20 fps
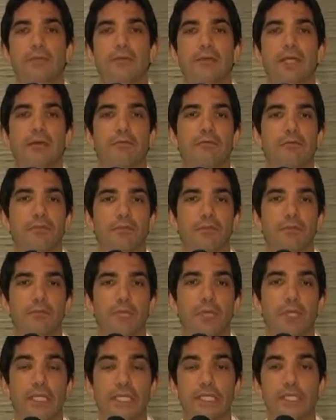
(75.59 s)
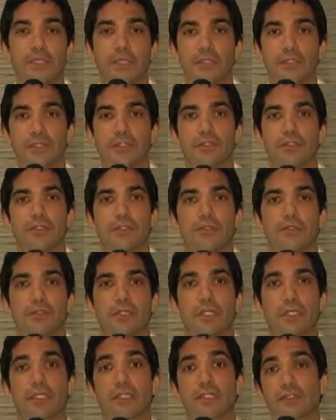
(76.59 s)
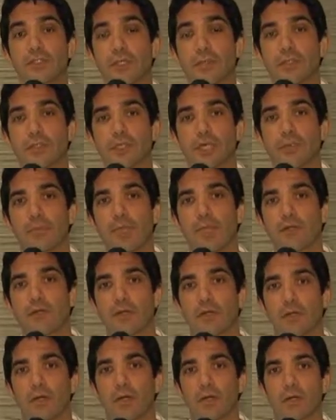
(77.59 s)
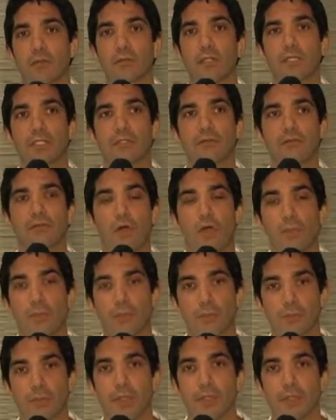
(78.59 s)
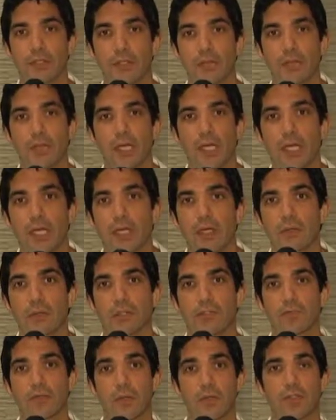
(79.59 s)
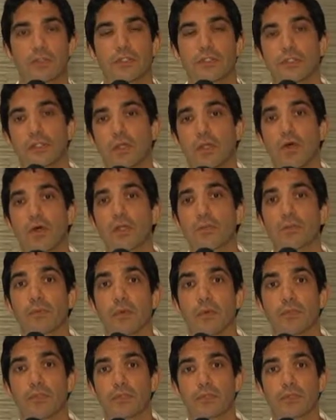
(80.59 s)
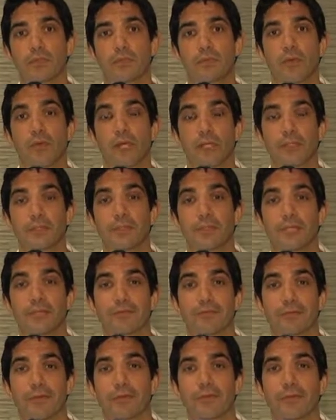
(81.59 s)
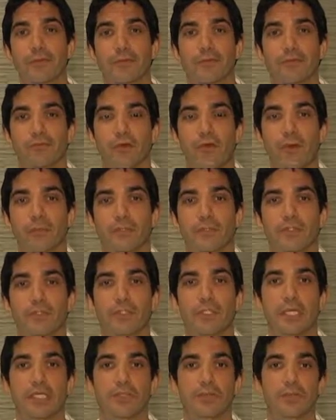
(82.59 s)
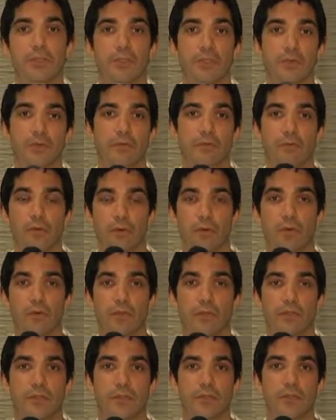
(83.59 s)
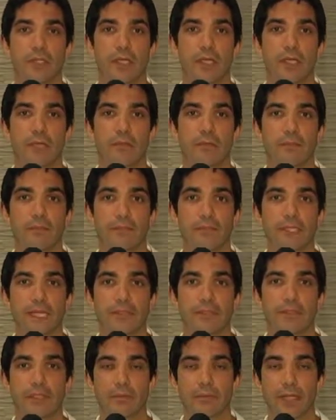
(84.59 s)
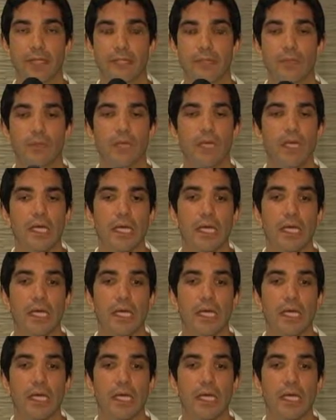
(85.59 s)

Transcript: We have weekly editions. In the summertime, we have our, our weekly farmers menu, which focuses on all the produce and products we get from our local farmers, and that's what we do in a four-course uh, tasting menu.